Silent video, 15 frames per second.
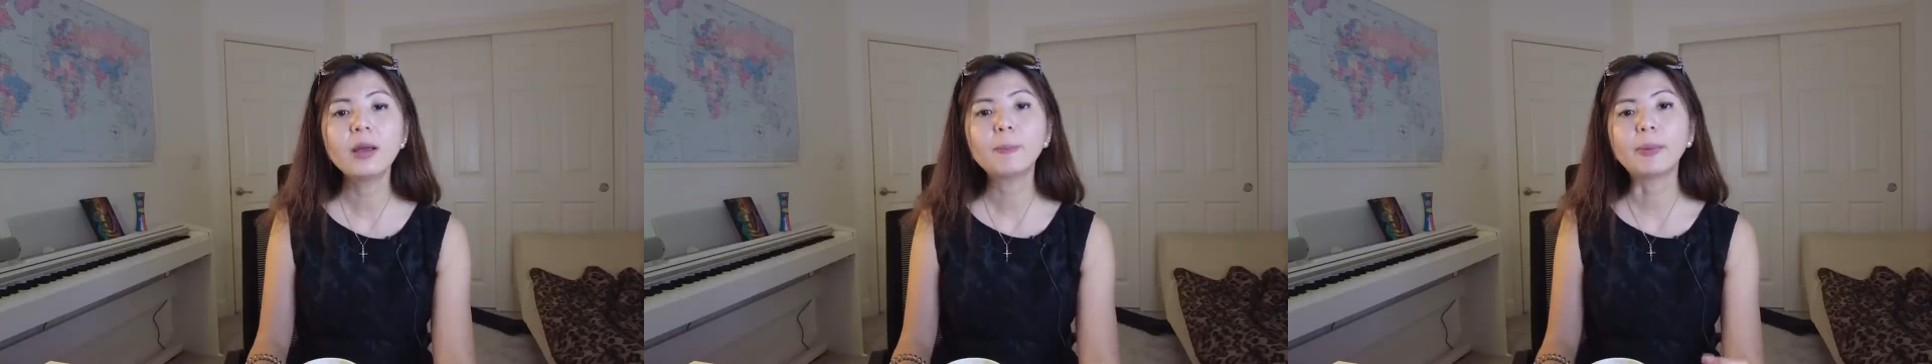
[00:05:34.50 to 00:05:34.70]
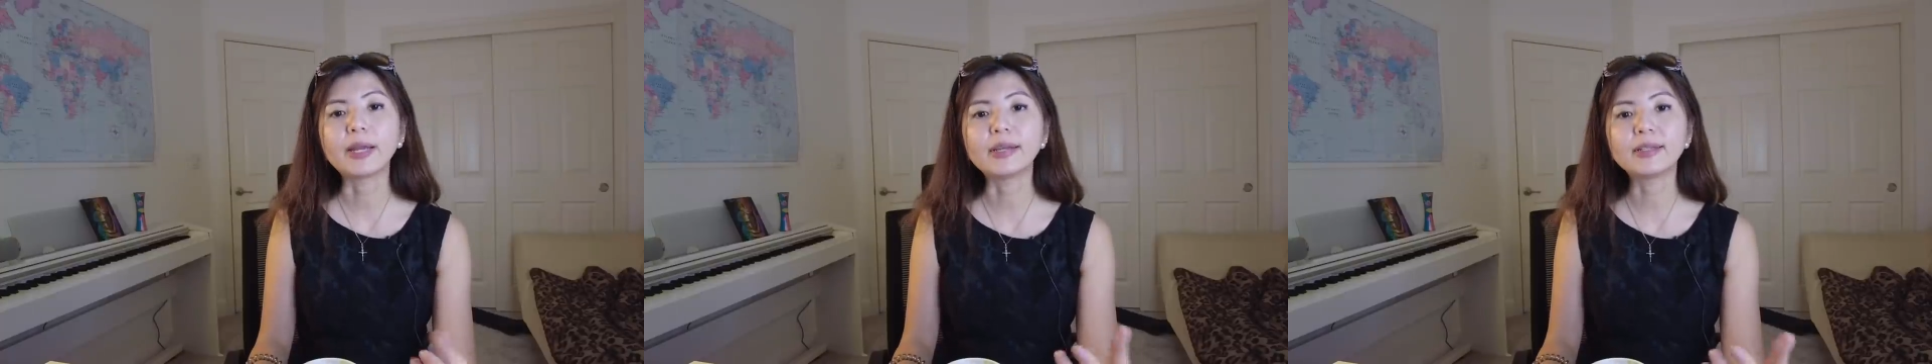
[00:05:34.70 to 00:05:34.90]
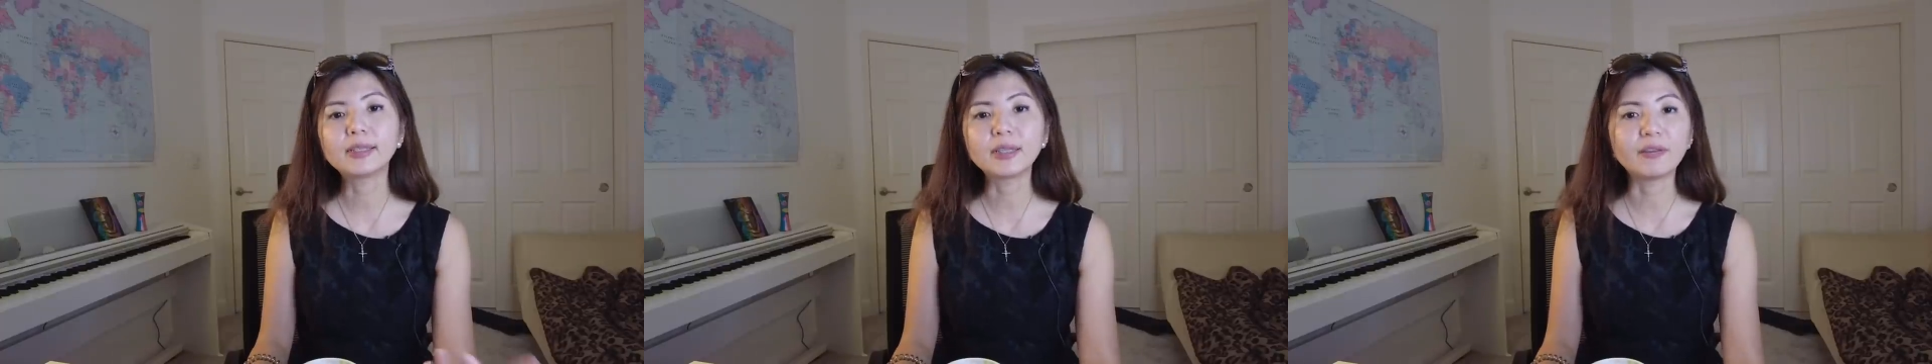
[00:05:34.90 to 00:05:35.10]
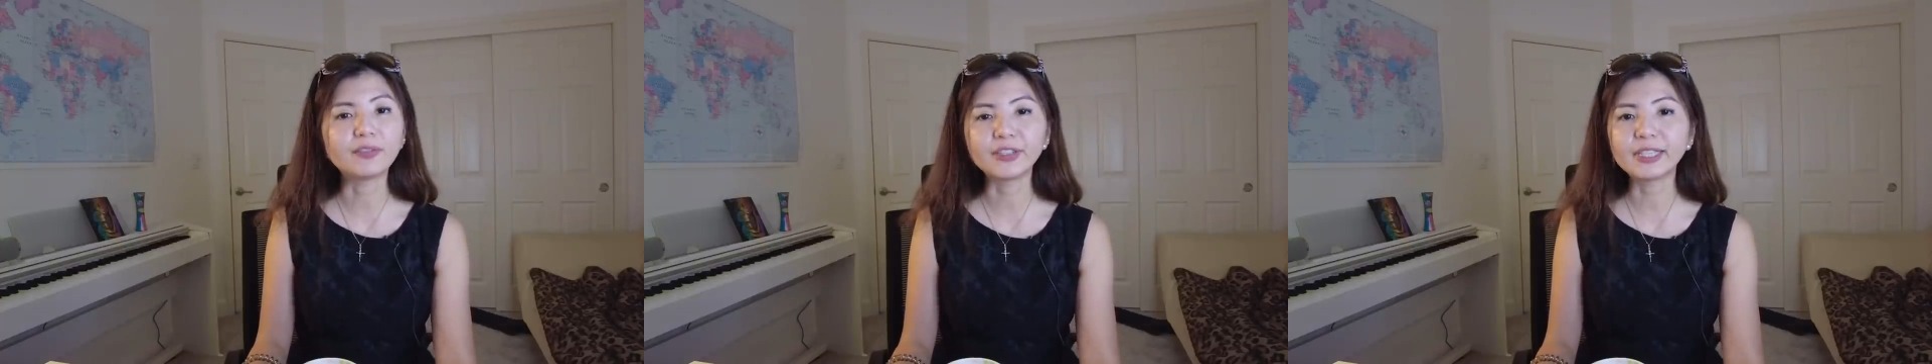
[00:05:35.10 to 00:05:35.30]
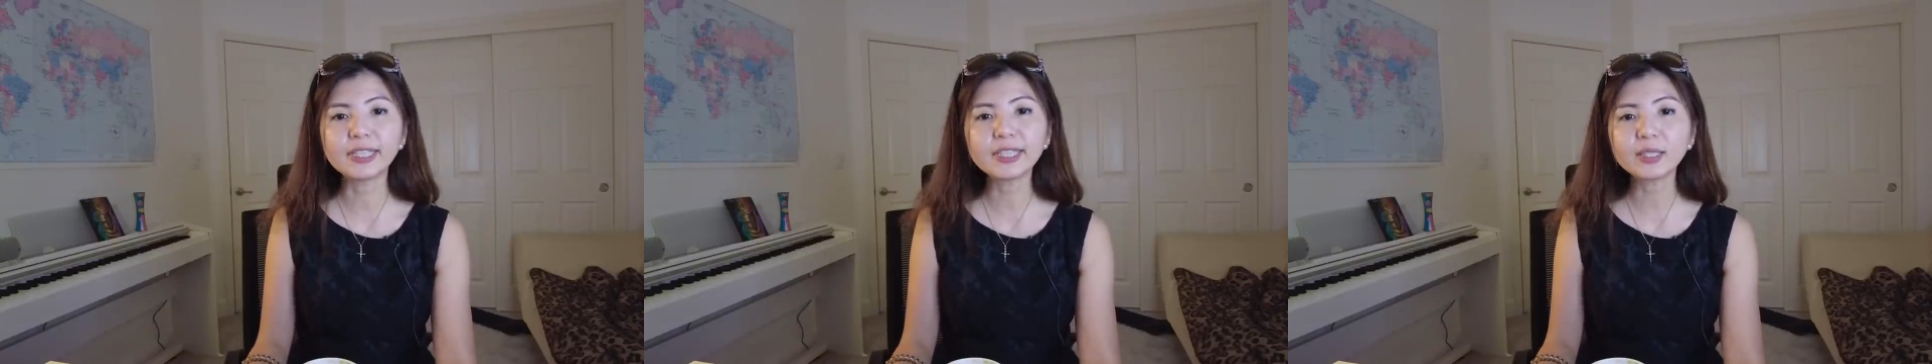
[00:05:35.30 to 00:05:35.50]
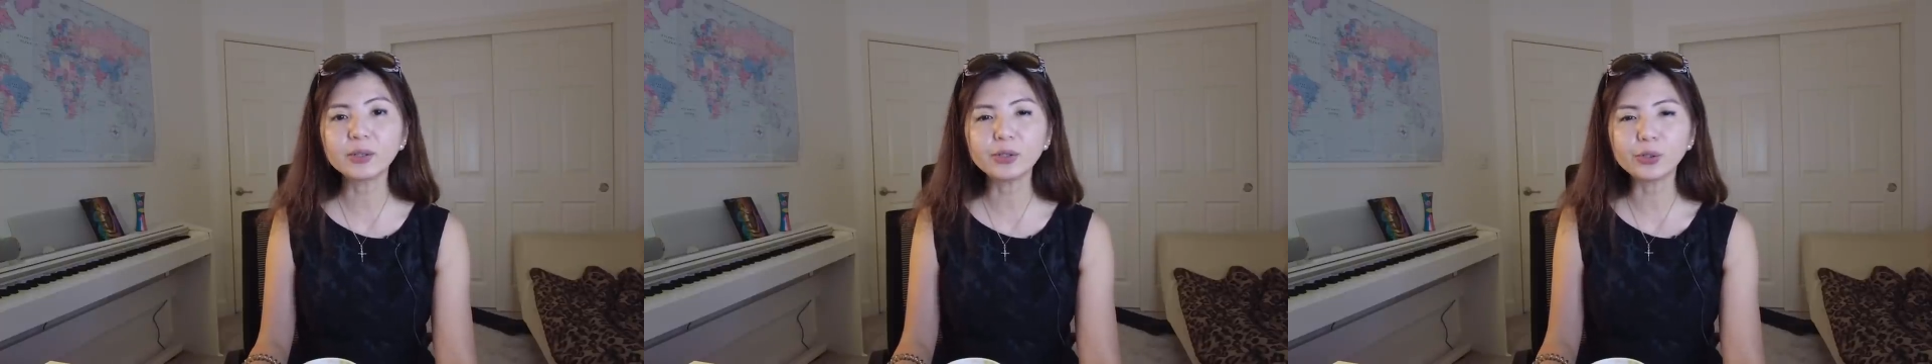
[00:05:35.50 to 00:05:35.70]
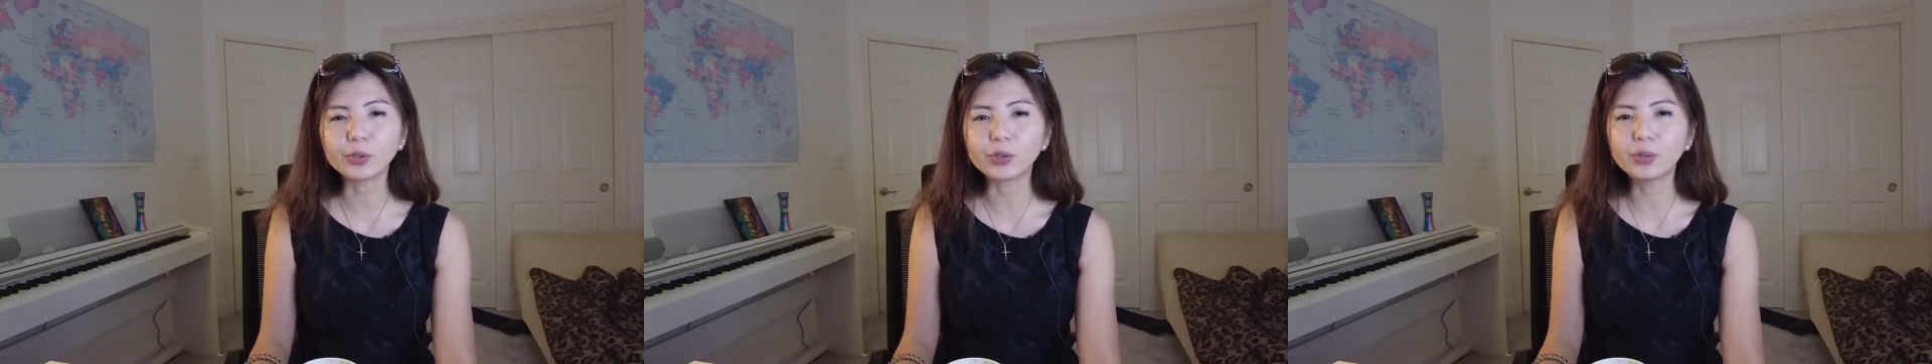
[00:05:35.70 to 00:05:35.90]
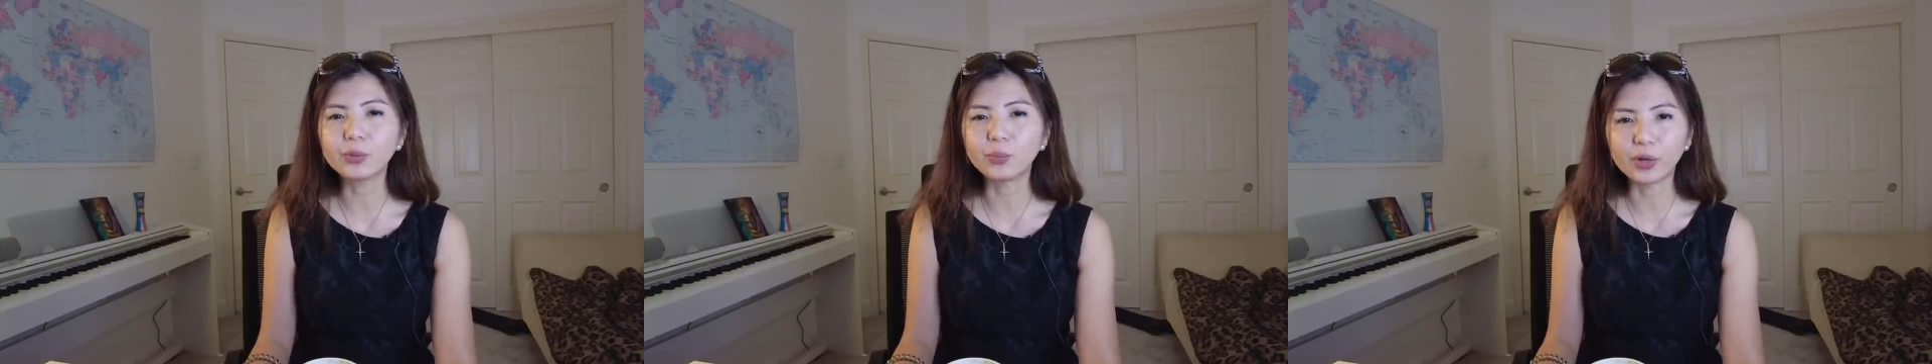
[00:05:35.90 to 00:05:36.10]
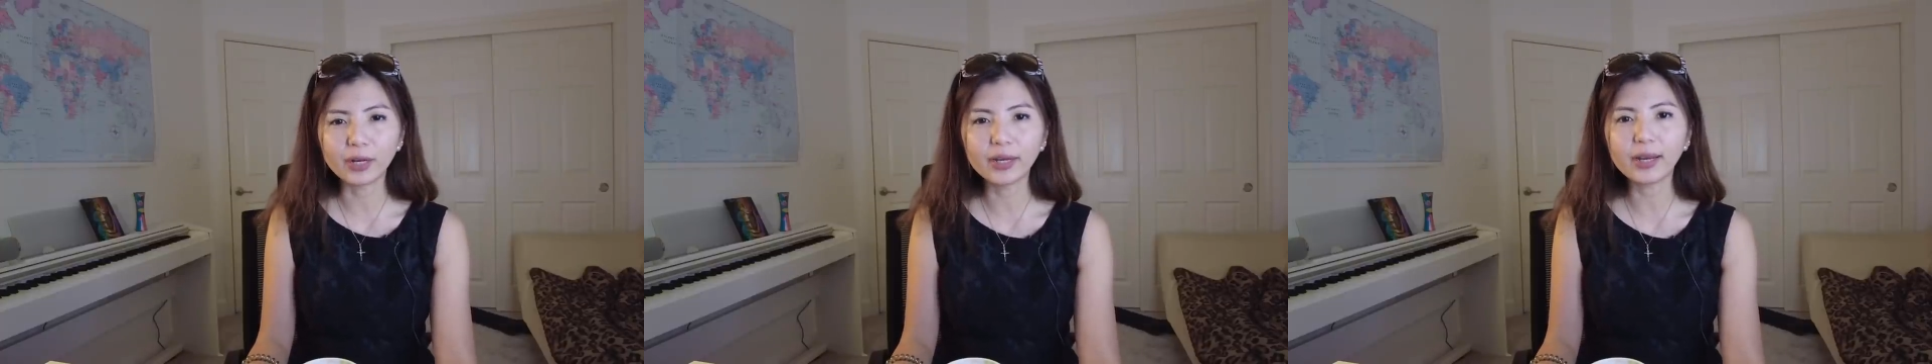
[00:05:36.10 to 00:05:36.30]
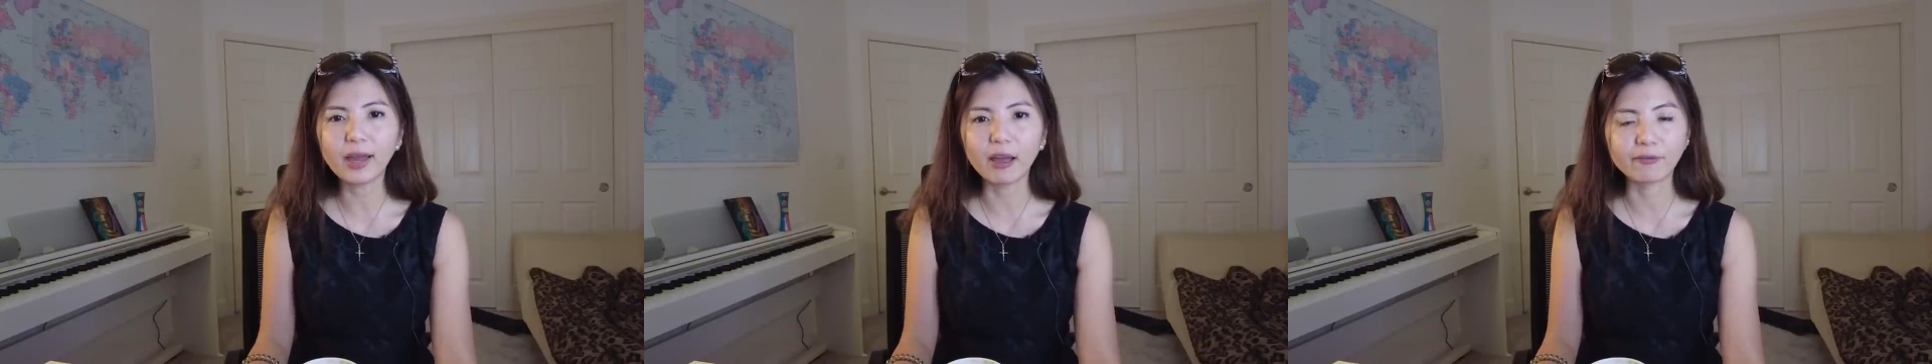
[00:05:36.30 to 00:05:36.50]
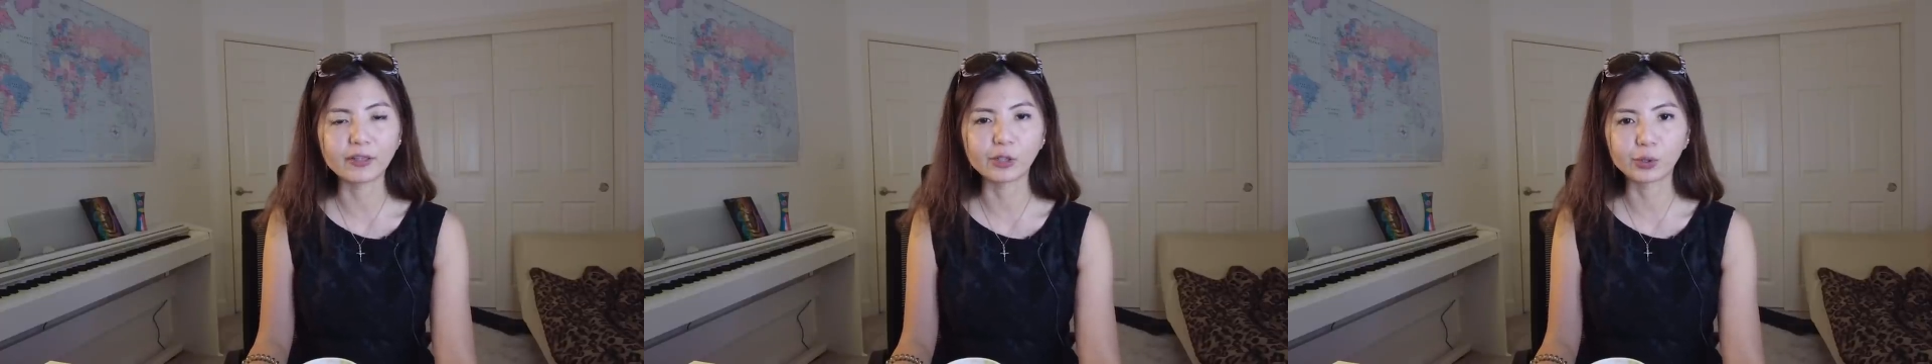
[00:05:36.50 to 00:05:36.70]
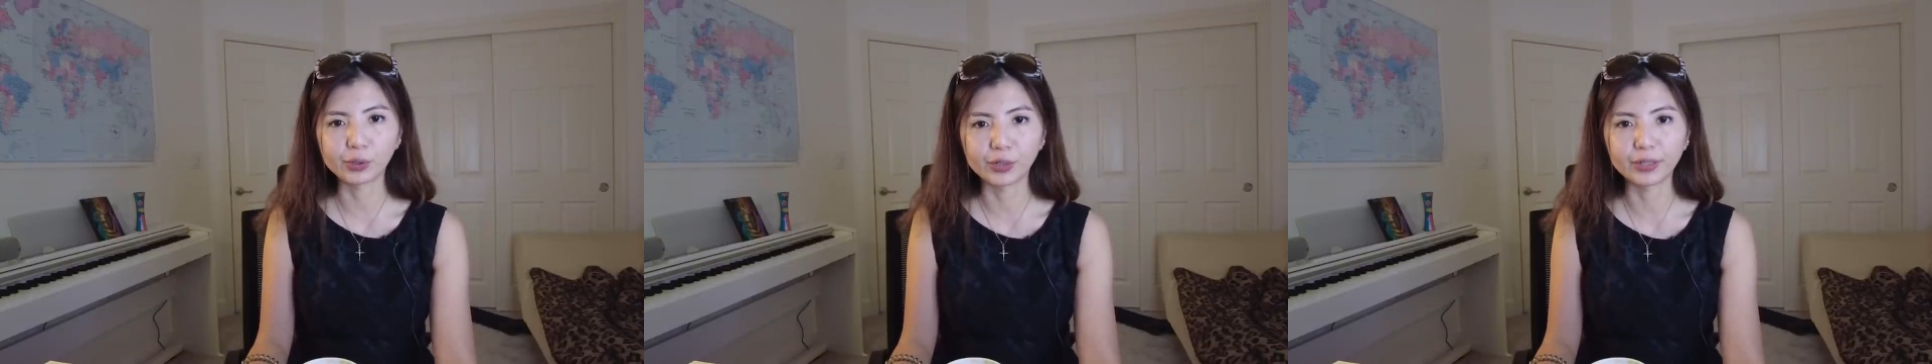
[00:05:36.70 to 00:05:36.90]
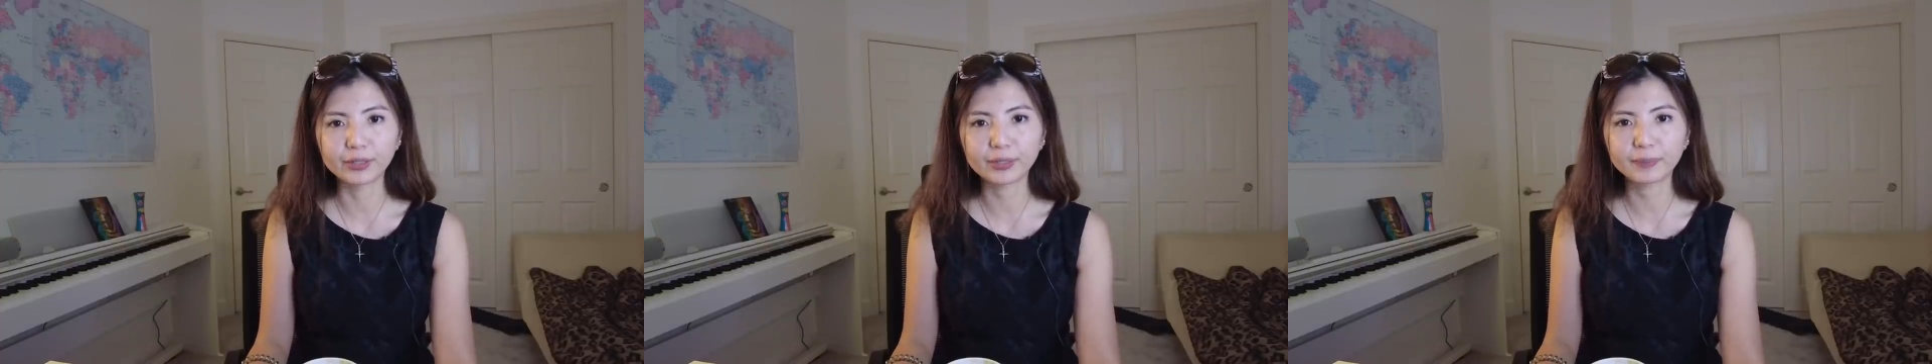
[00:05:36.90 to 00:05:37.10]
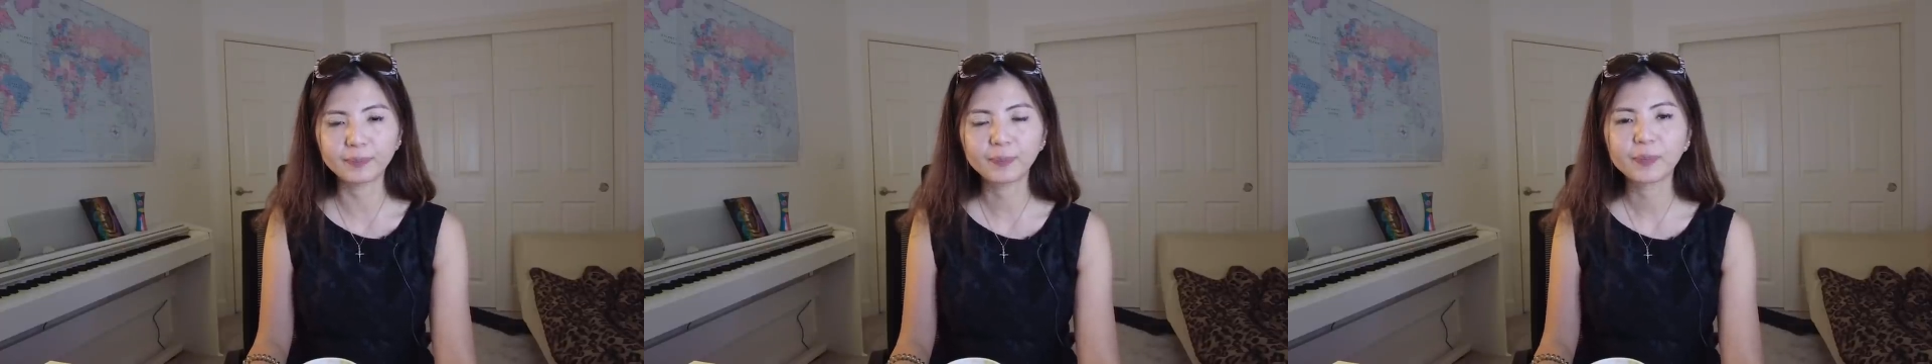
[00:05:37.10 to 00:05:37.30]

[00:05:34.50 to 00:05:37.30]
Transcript: but in San Francisco you don't really have a choice